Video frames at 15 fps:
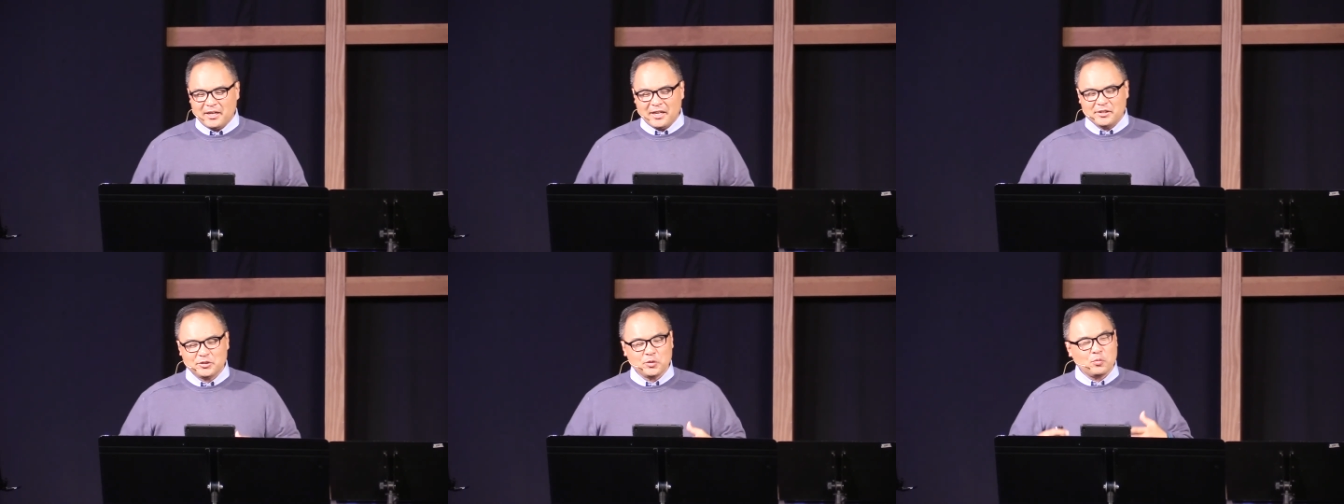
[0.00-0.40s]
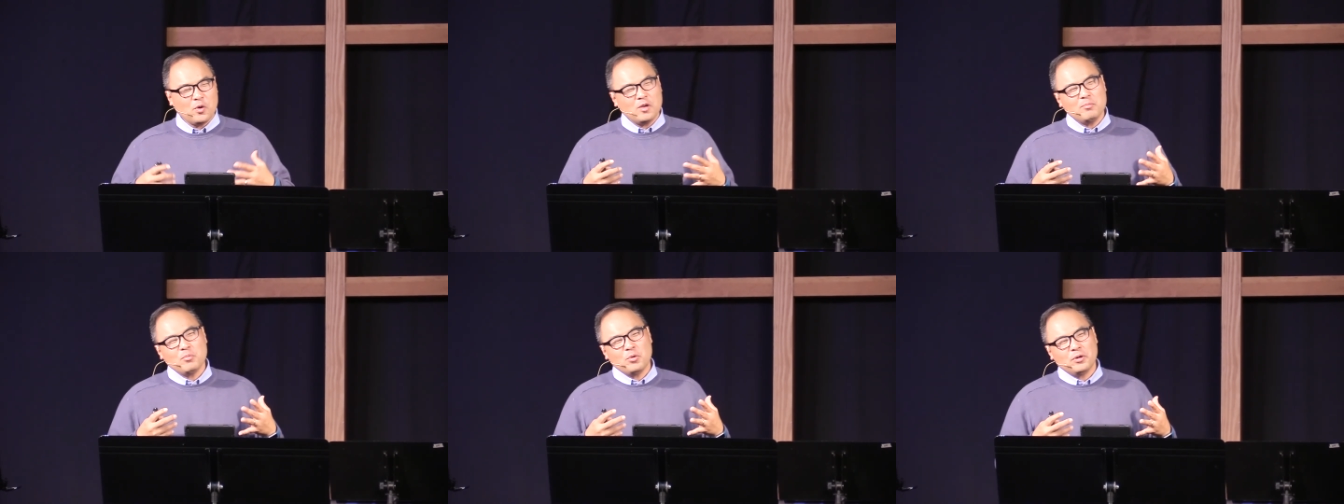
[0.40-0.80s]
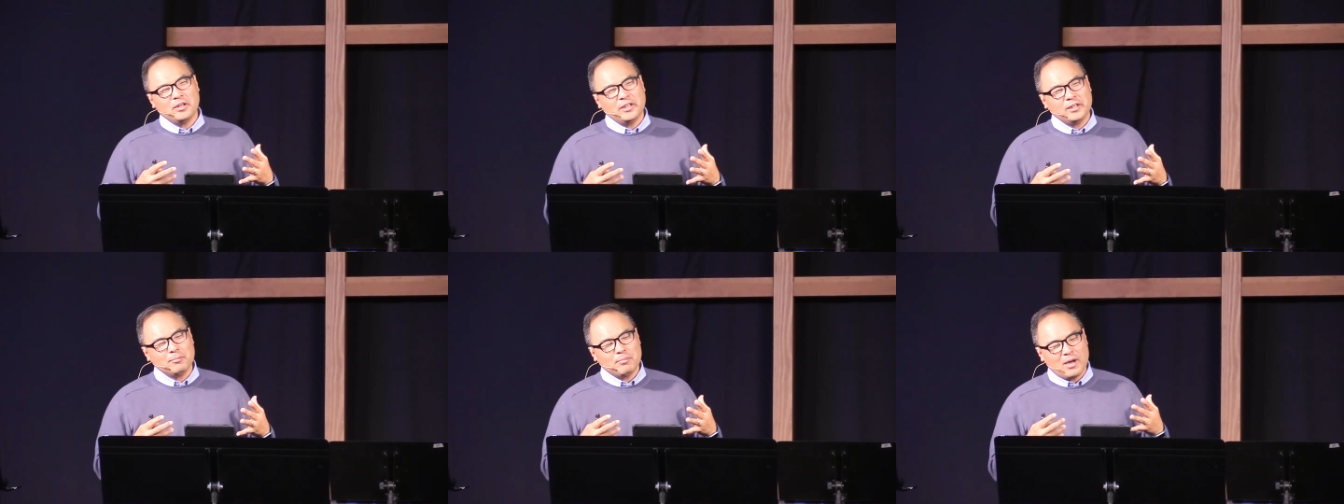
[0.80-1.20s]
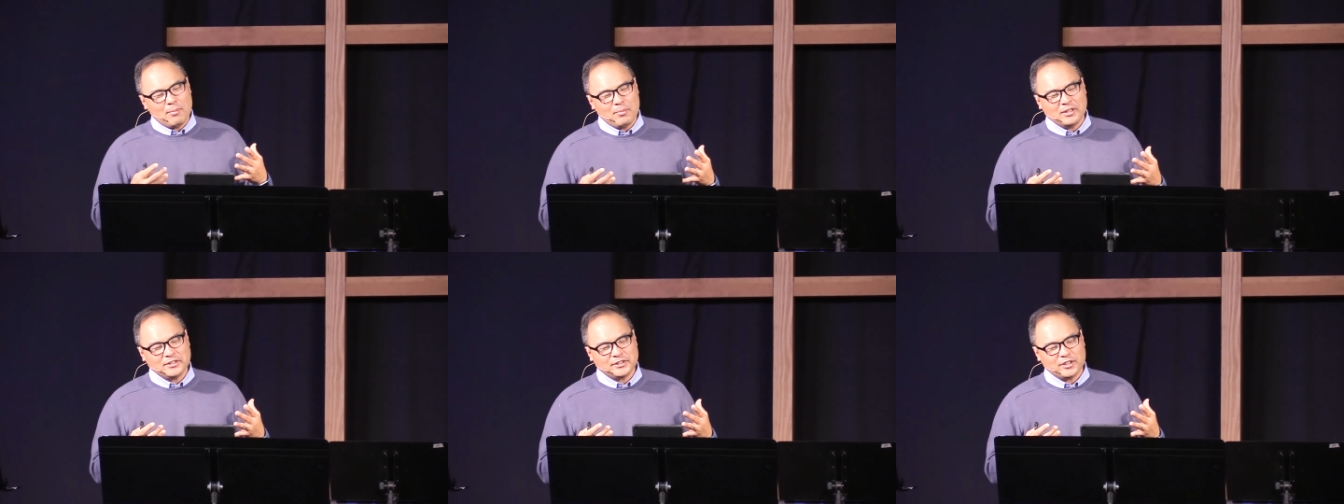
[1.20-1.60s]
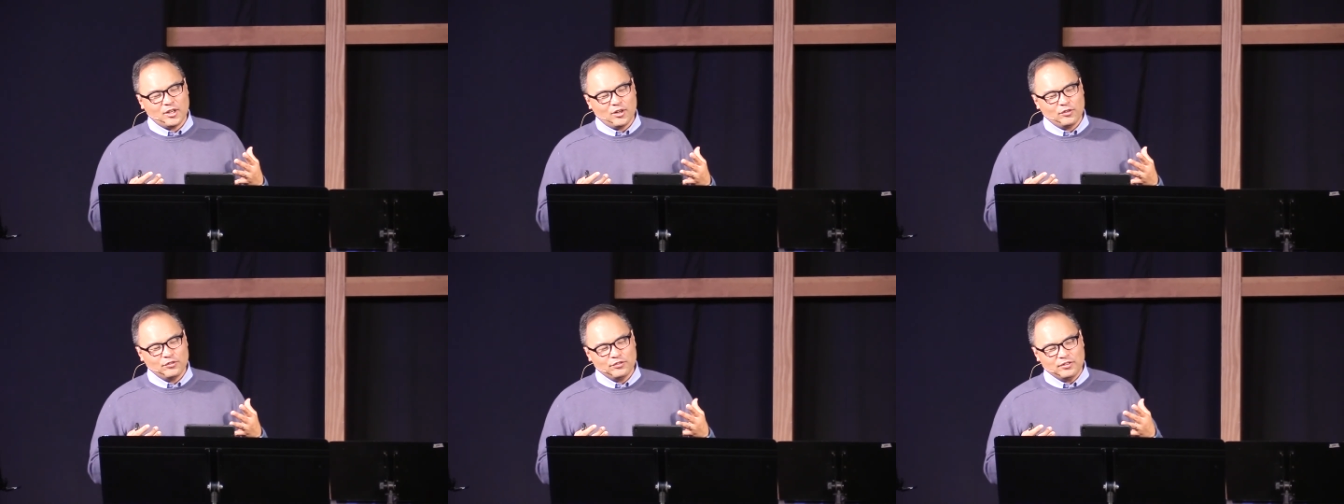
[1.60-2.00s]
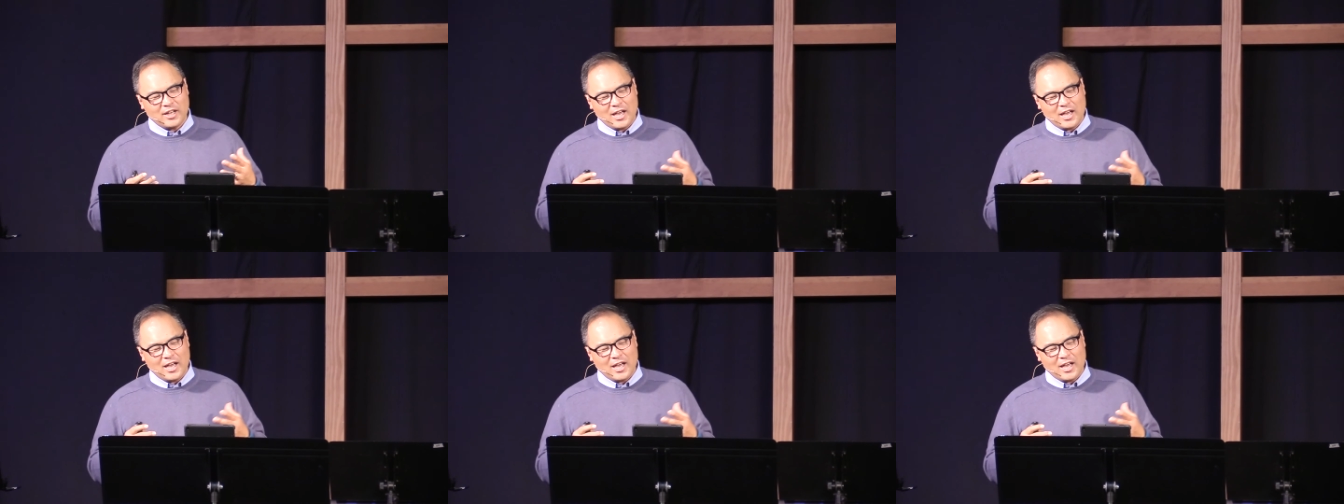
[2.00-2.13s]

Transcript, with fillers: And so one morning by myself,